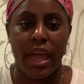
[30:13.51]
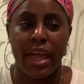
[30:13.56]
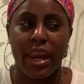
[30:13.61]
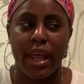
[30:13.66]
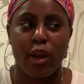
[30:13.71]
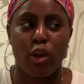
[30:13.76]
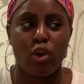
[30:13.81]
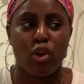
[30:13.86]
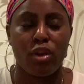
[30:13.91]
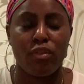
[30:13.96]
And
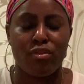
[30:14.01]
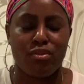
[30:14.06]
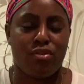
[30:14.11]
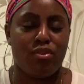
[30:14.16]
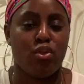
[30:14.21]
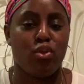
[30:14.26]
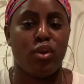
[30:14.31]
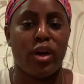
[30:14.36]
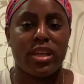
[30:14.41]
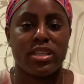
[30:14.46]
I don't know if
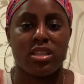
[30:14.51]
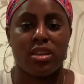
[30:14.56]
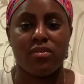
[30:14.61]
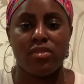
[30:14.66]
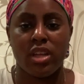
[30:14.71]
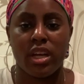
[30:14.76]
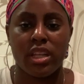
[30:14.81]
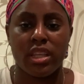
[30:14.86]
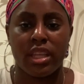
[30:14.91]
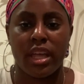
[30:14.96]
you guys have
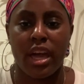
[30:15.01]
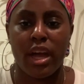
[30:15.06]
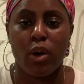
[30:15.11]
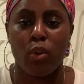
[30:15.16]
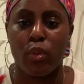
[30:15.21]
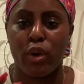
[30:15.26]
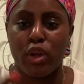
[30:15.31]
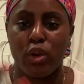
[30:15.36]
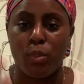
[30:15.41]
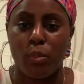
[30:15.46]
done that
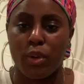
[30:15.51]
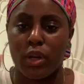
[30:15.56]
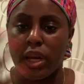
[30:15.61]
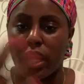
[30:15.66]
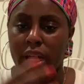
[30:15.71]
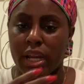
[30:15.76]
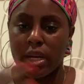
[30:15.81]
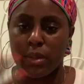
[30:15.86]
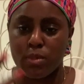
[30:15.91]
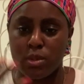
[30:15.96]
where you put
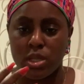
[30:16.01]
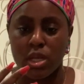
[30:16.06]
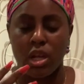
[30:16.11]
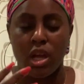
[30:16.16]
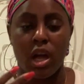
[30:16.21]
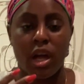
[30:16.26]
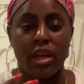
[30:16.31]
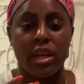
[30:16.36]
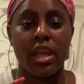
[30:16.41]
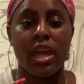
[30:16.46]
like lipstick
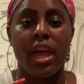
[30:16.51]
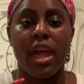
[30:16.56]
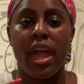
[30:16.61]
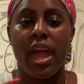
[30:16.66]
on